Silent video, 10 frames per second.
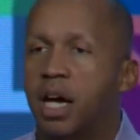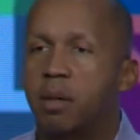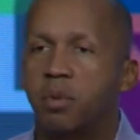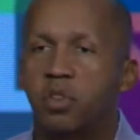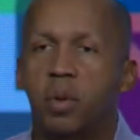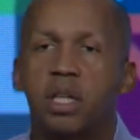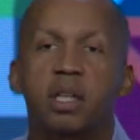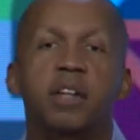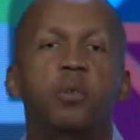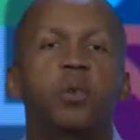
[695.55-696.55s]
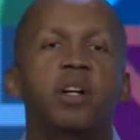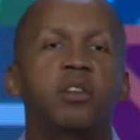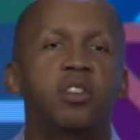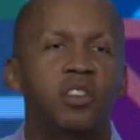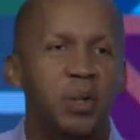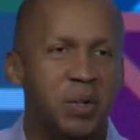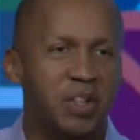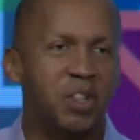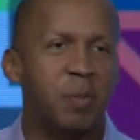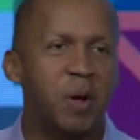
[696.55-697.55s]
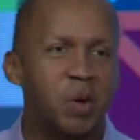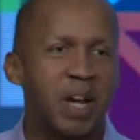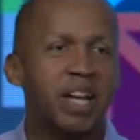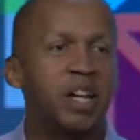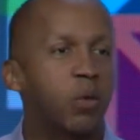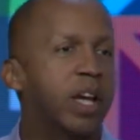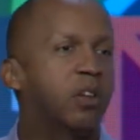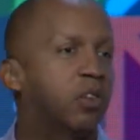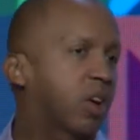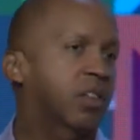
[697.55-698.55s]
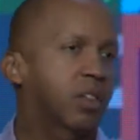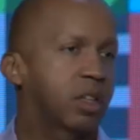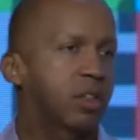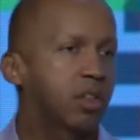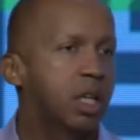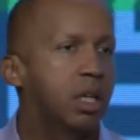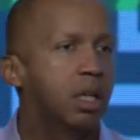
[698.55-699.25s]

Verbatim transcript: I am persuaded that if we're serious about creating greater justice,